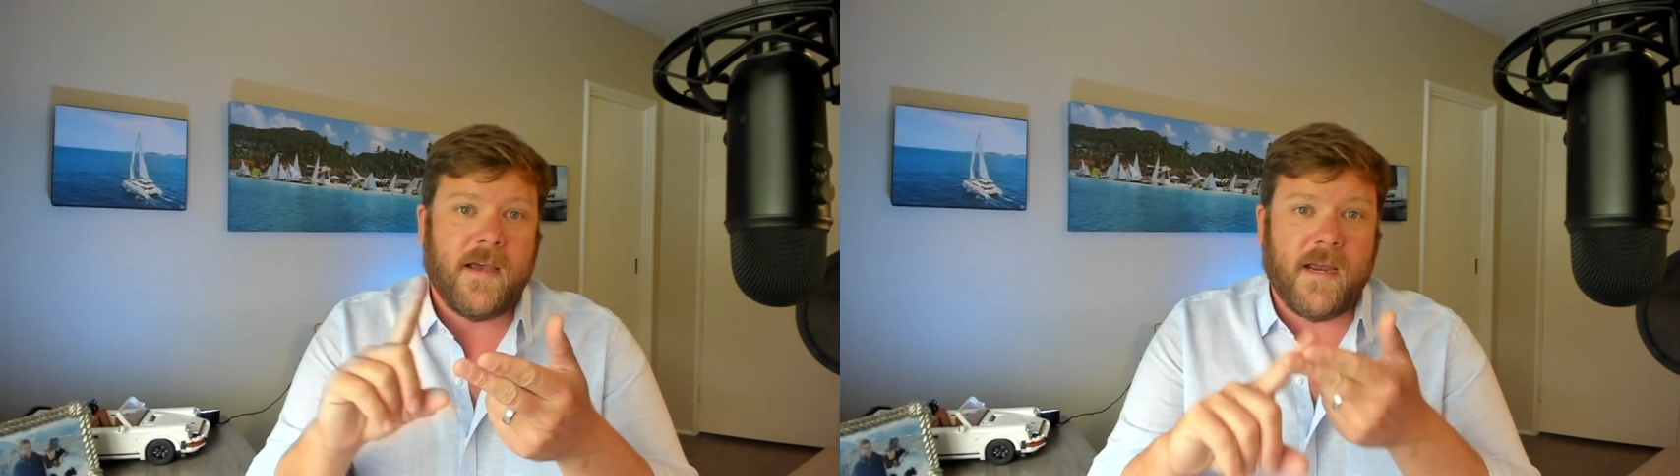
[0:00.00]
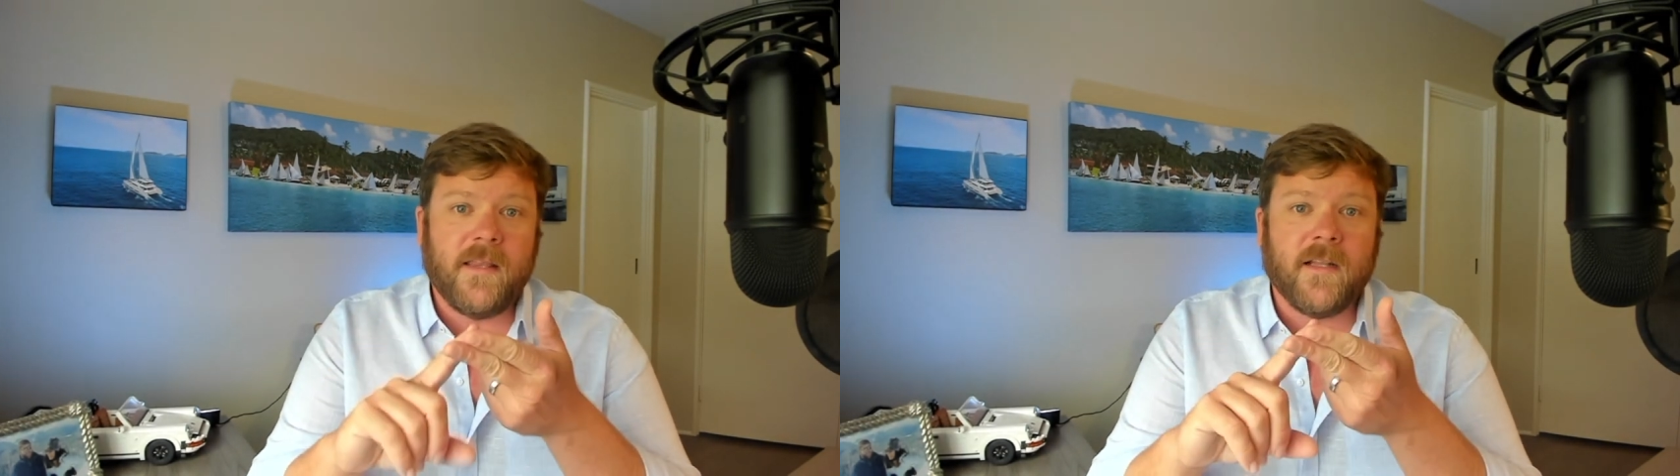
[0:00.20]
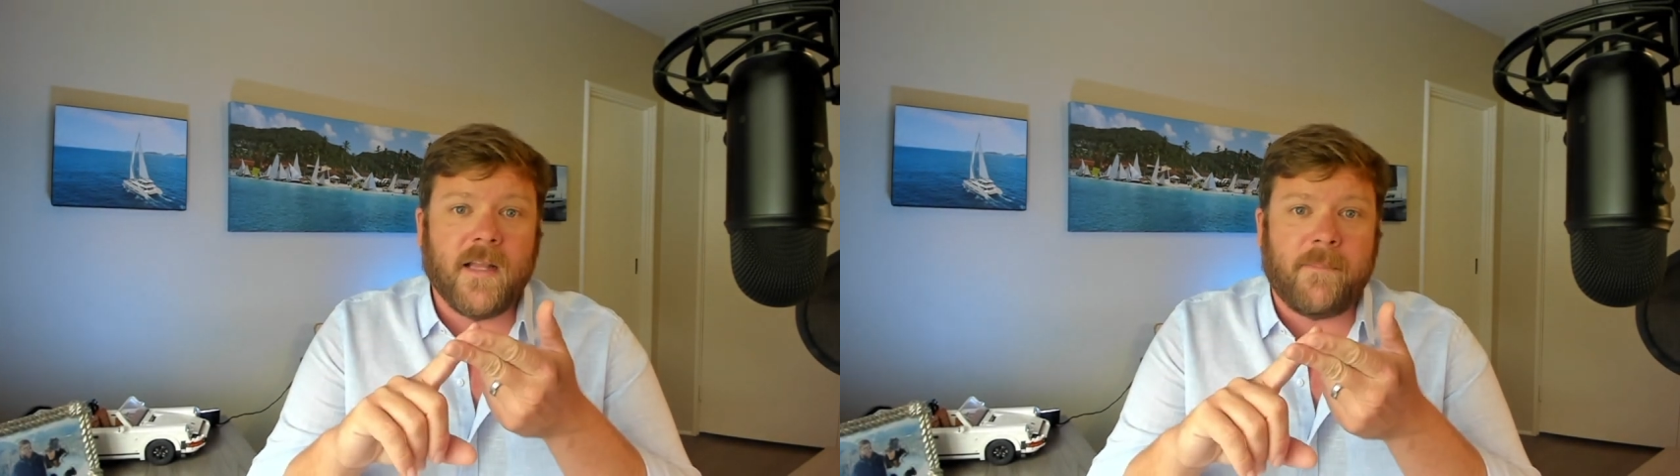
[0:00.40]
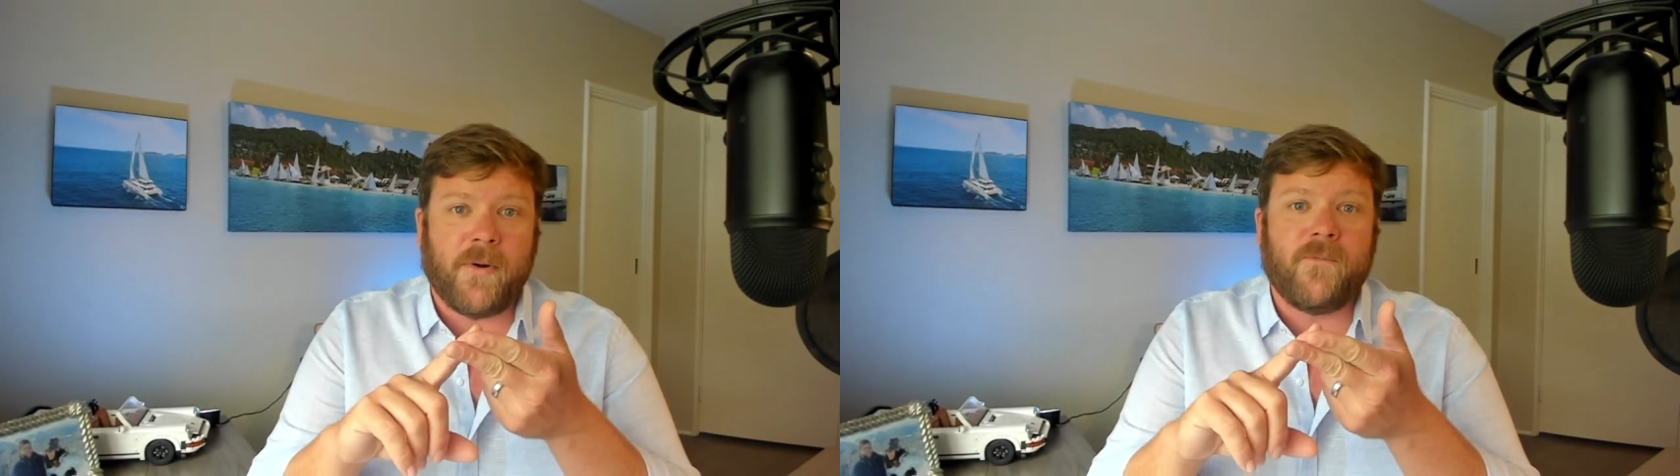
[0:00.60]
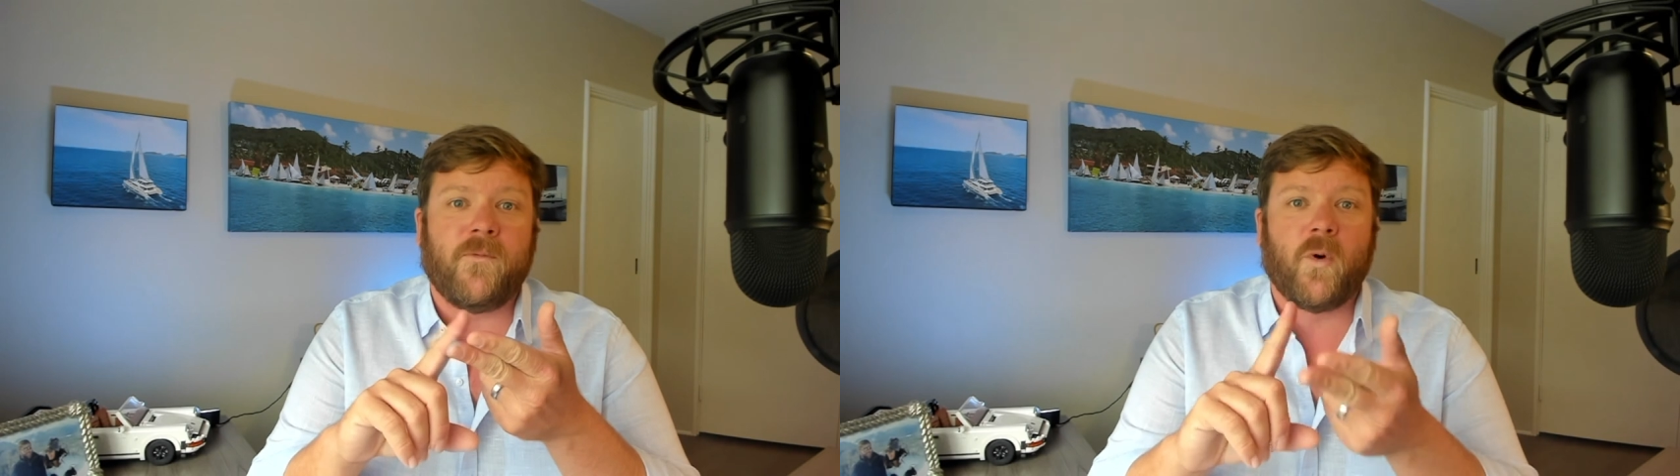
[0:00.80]
and the
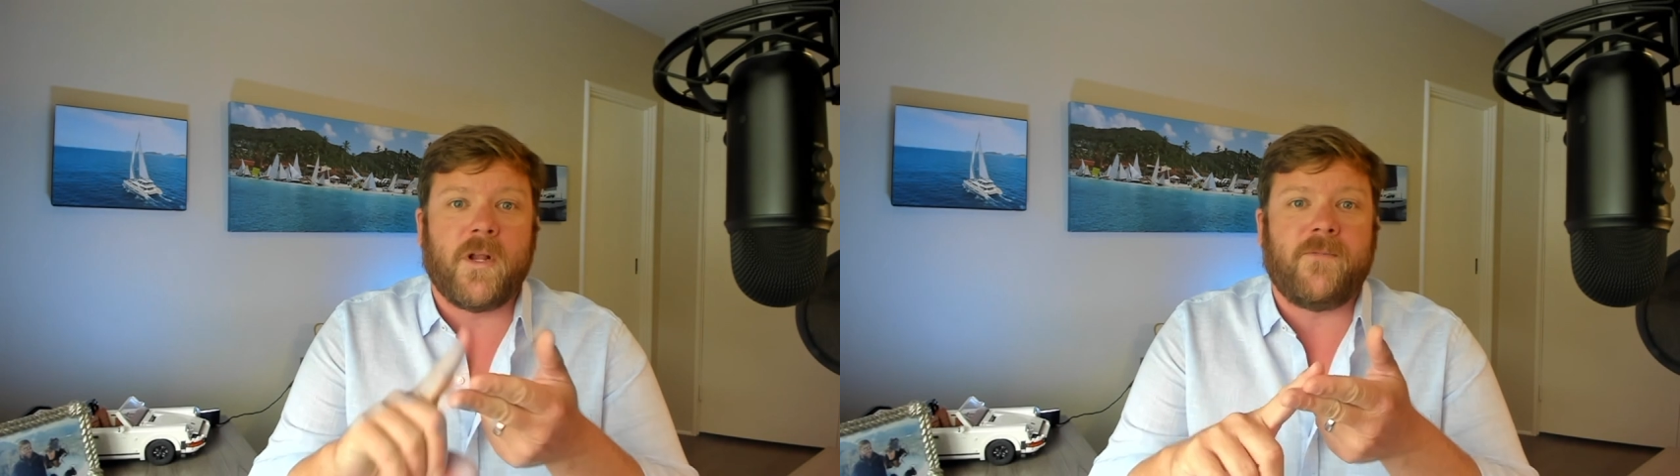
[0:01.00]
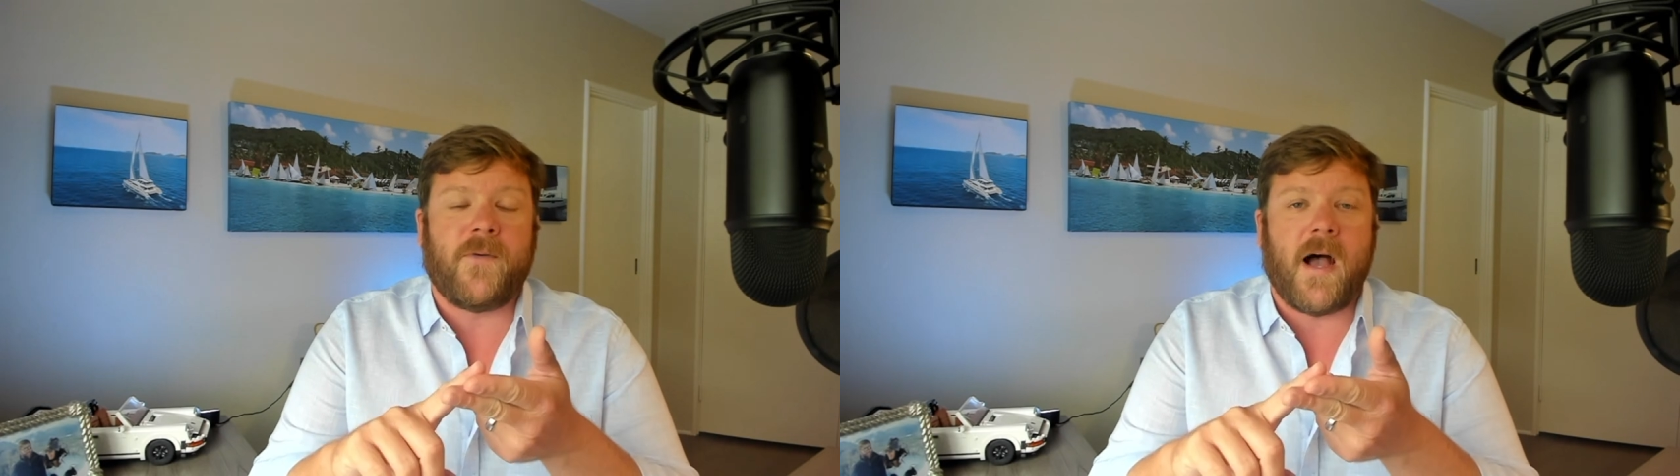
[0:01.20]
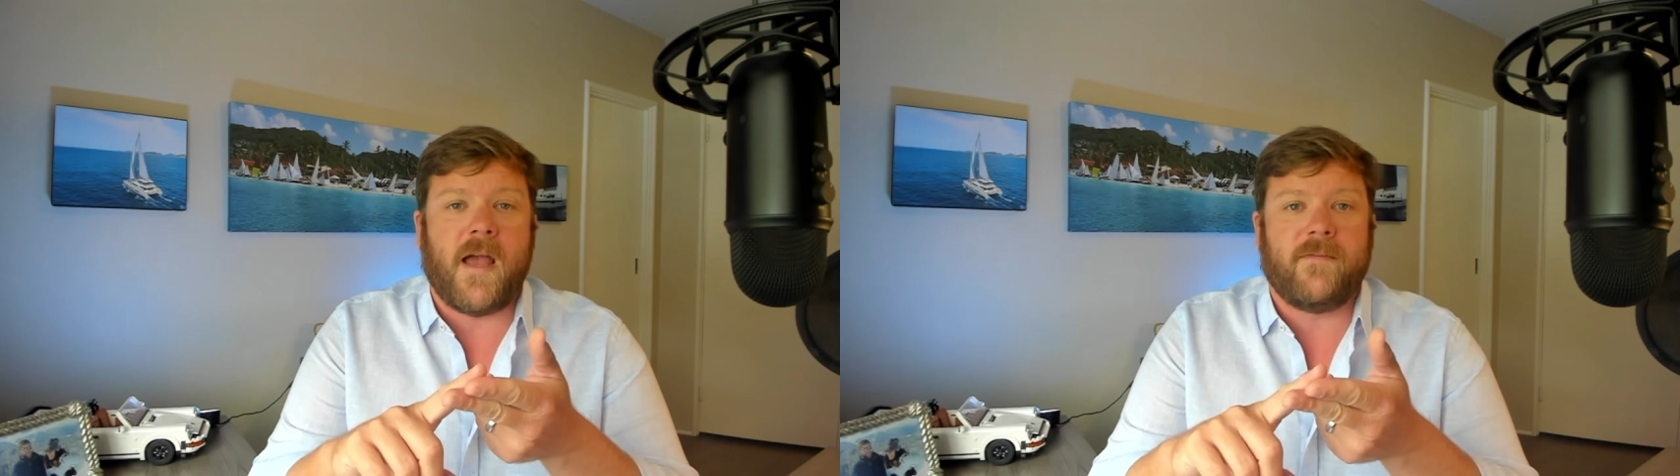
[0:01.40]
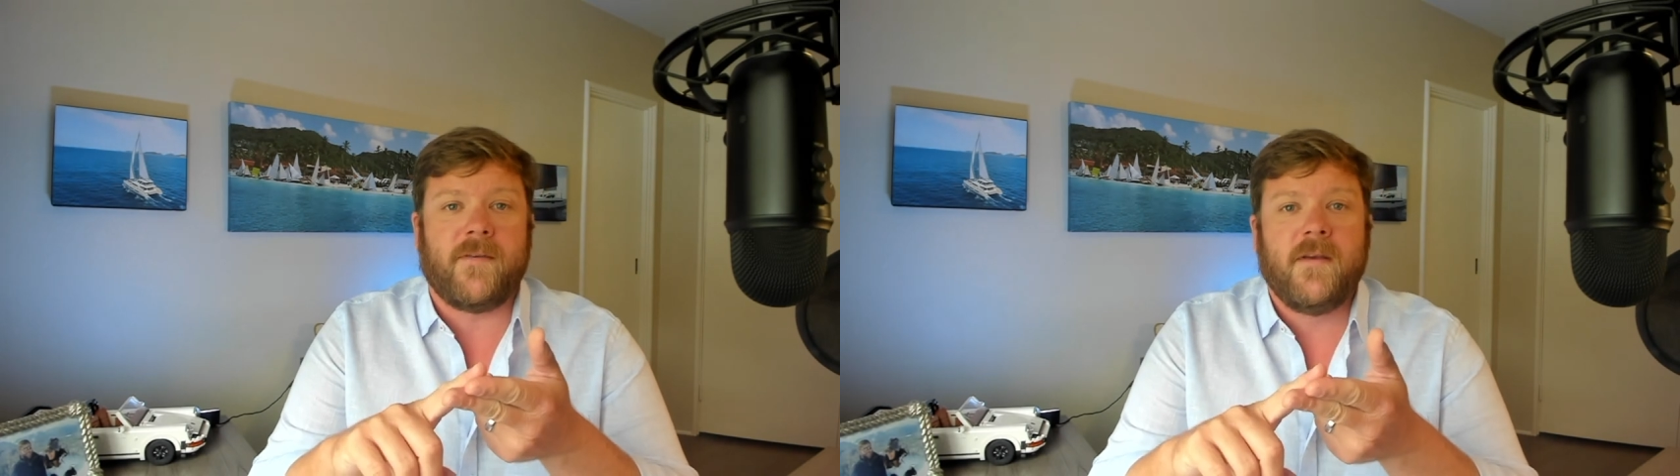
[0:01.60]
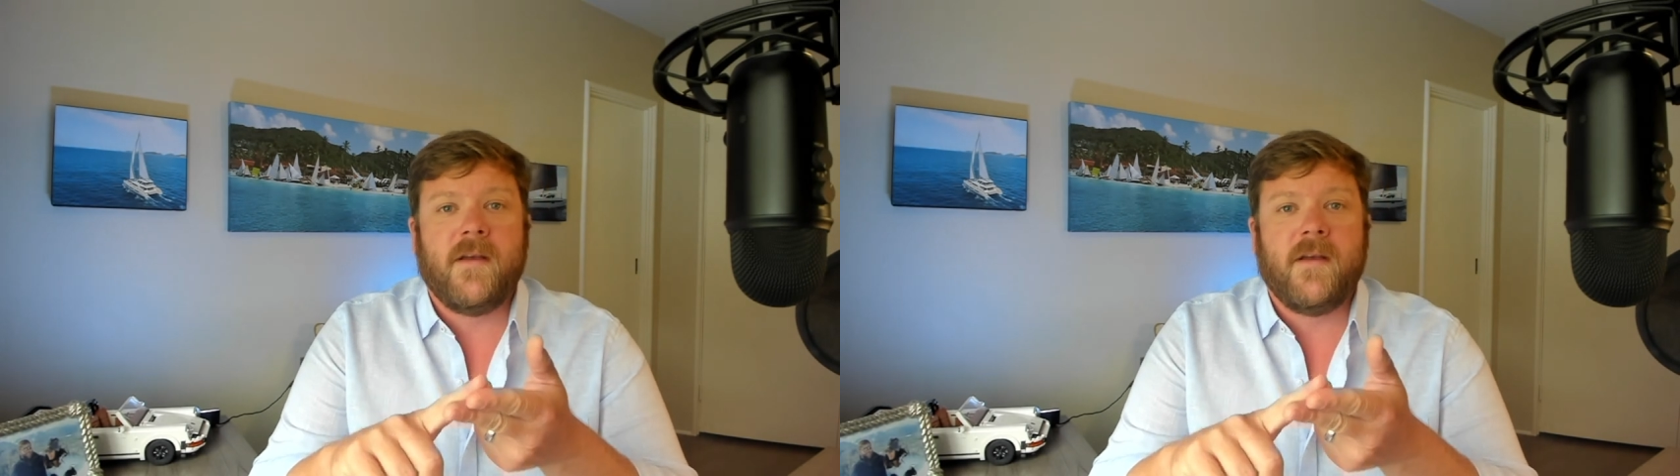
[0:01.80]
Leopard 45.